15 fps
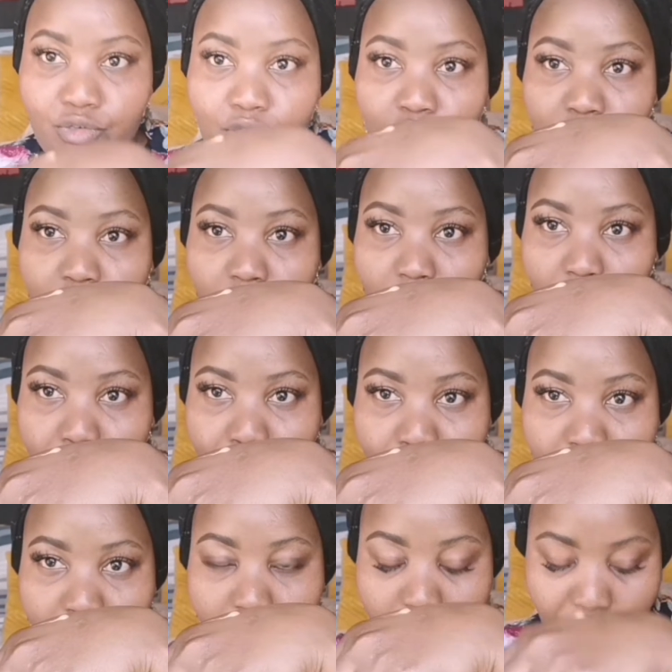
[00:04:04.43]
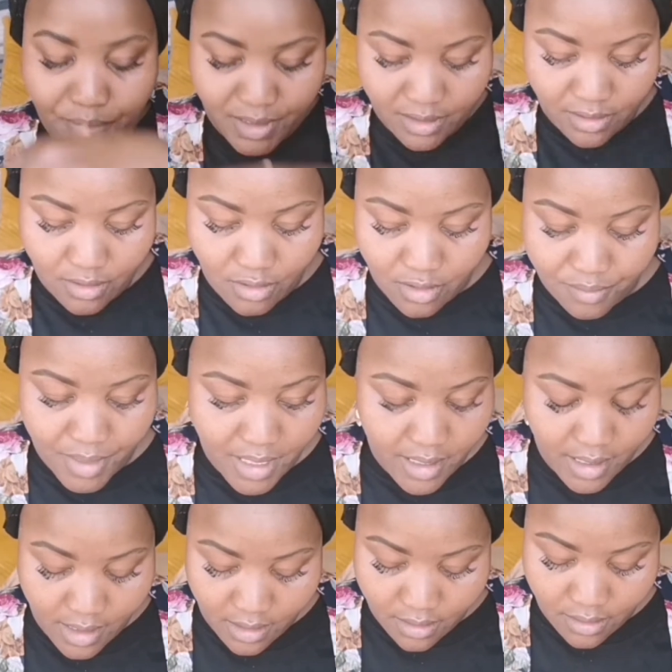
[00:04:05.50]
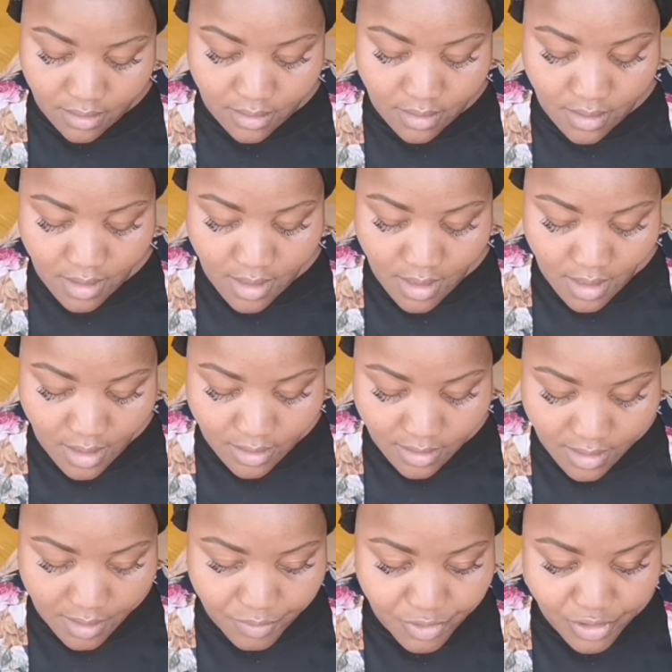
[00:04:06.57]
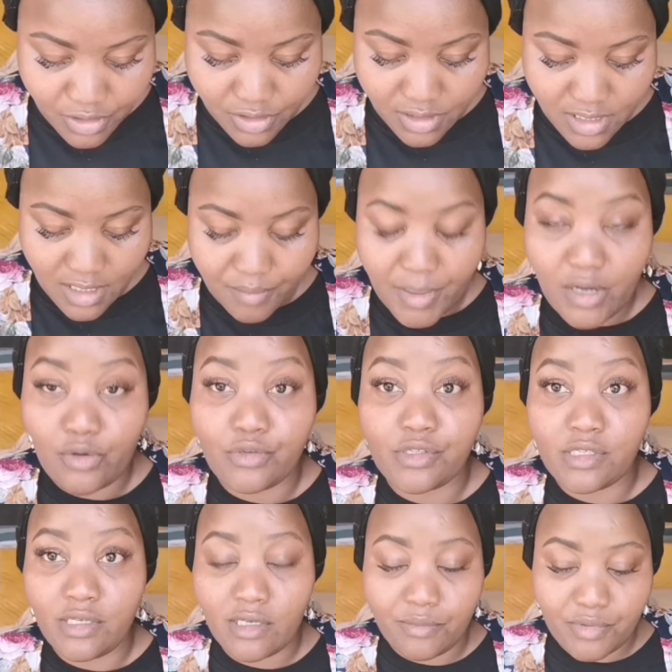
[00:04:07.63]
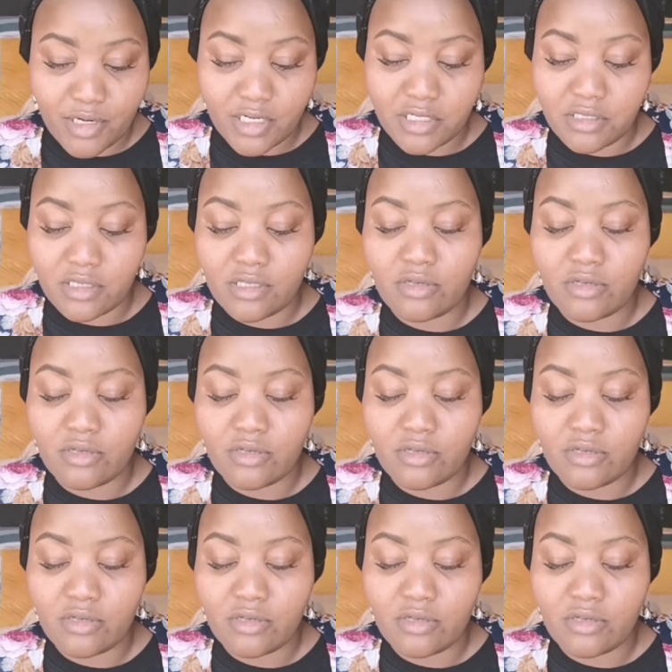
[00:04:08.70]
Just going to put a little bit on my hand, and then I'm going to take my concealer brush.